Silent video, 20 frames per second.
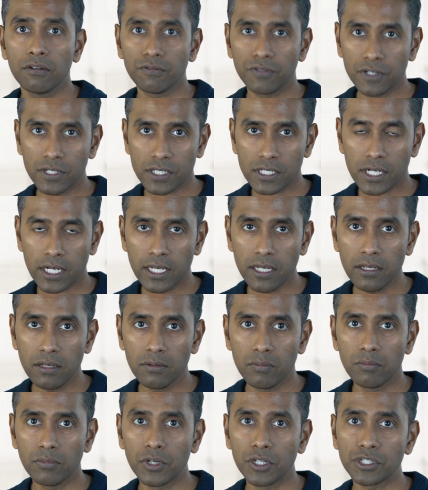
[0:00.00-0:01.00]
Firstly,
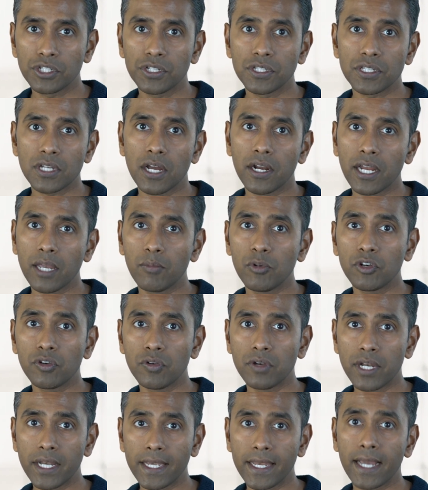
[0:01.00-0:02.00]
merchants are able to
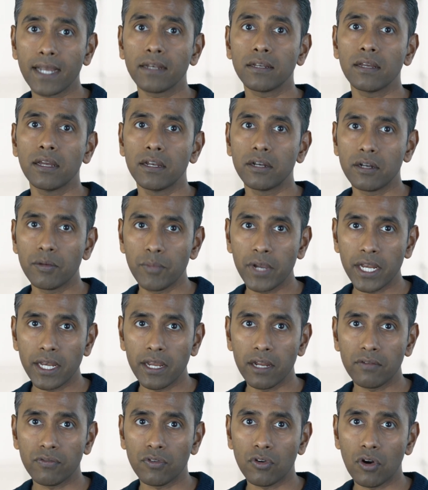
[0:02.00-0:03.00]
detect and
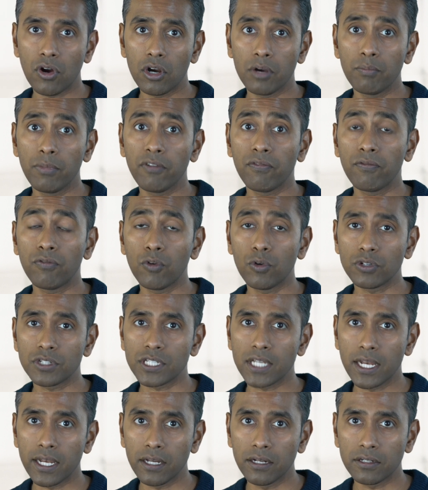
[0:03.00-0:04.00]
remediate fraud before
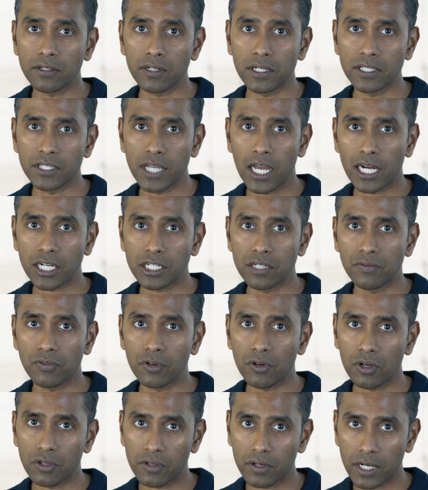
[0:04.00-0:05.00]
sending a transaction
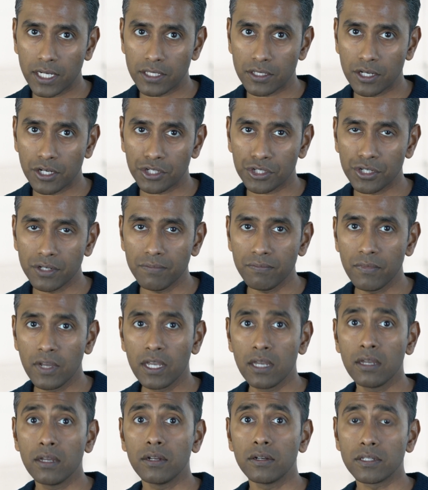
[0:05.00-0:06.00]
for authorization,
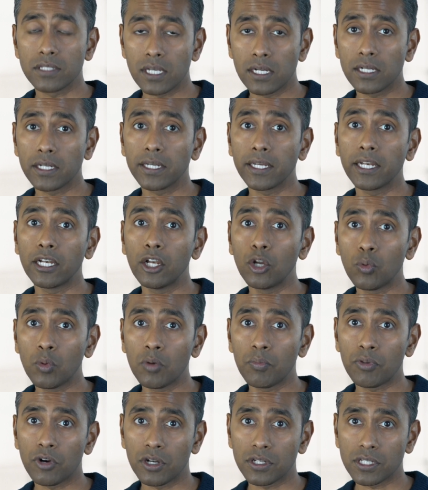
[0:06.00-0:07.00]
resulting in lower
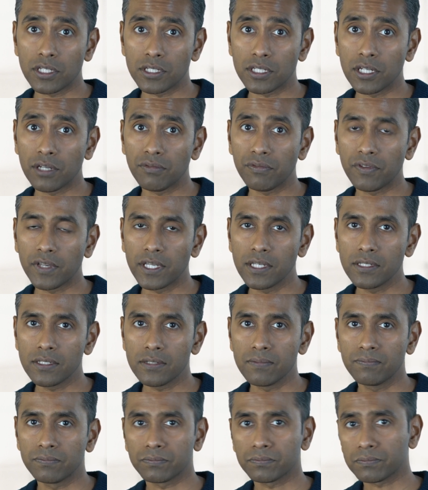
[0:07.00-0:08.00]
processing
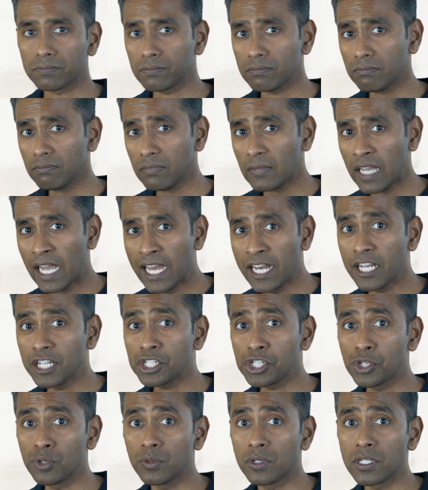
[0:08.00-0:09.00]
fees, and
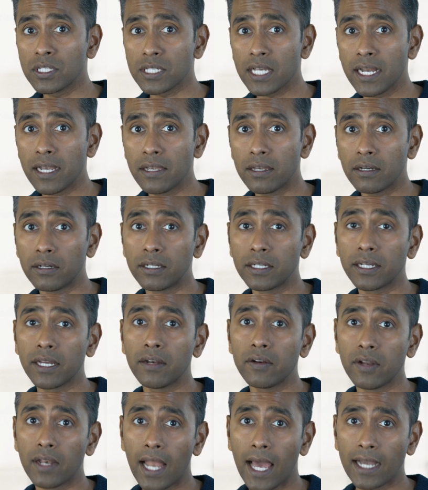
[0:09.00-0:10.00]
issuers in turn can
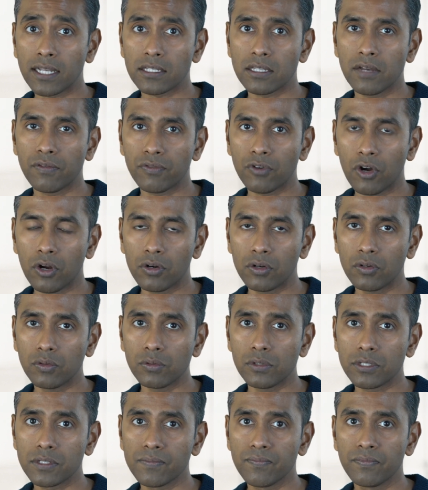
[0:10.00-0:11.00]
relax their fraud
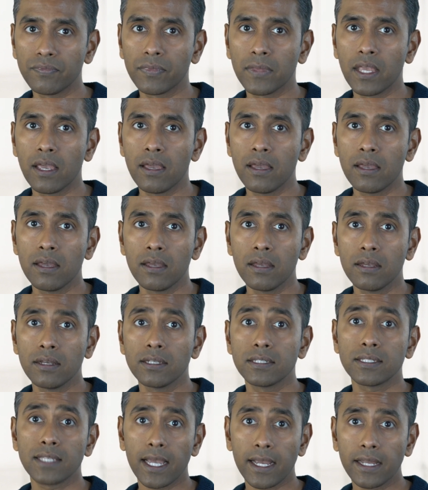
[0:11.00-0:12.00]
rules.
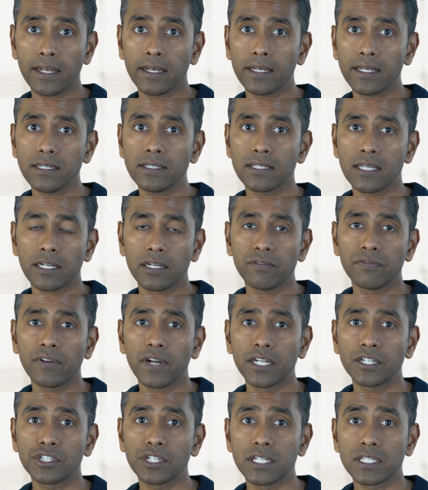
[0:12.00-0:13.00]
Secondly,
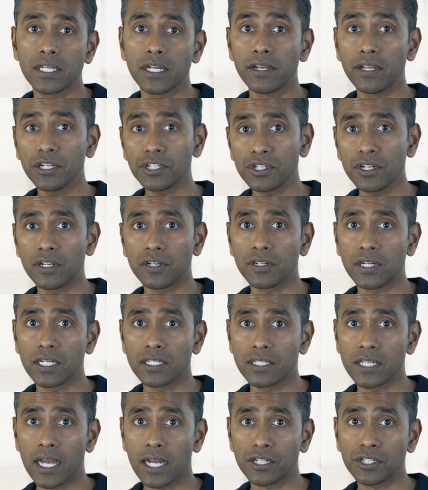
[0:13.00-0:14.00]
Signifyd shares additional
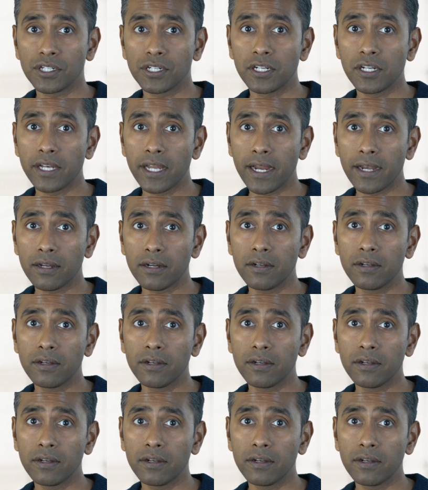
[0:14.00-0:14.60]
transactional data